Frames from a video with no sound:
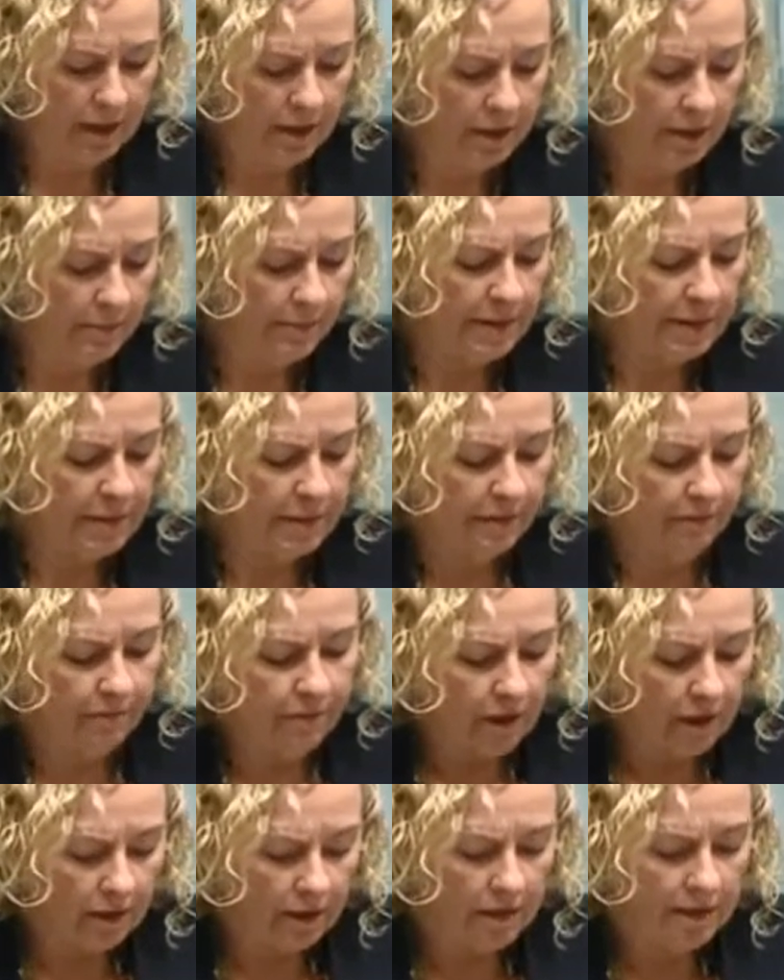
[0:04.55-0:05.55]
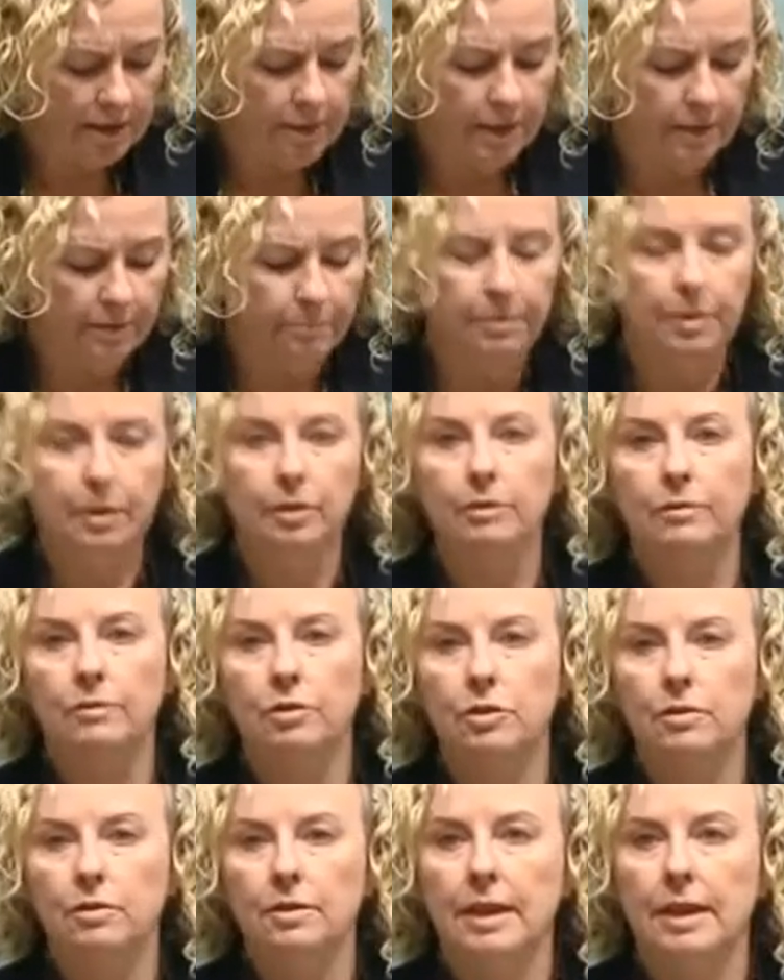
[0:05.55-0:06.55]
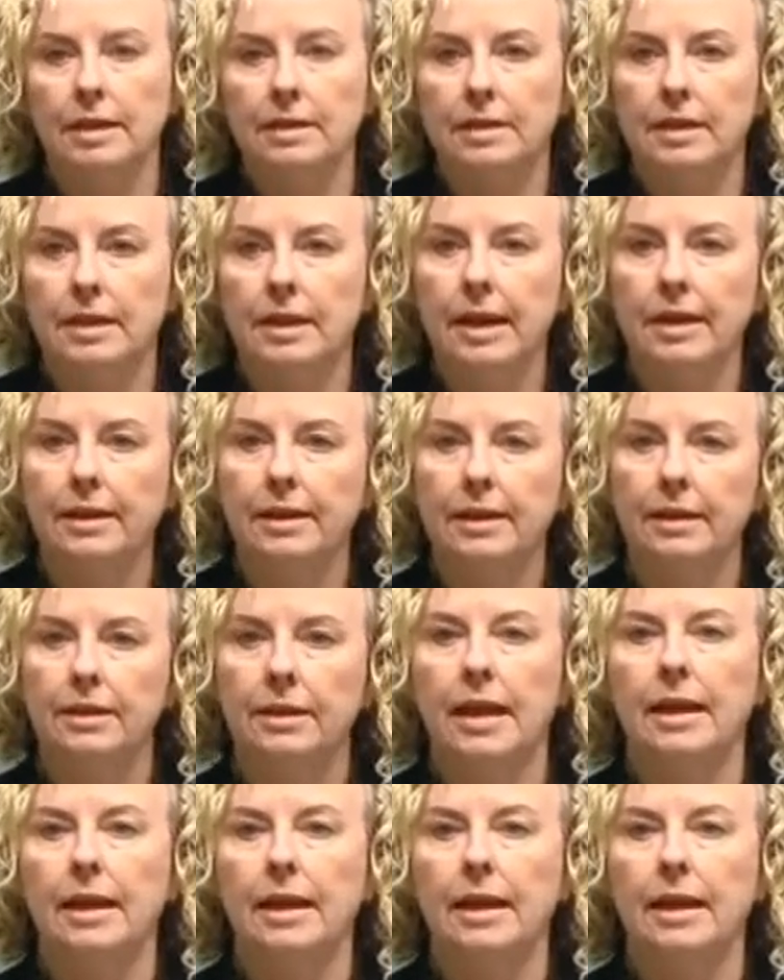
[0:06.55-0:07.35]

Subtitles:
and Domestic Violence Leave Bill of 2018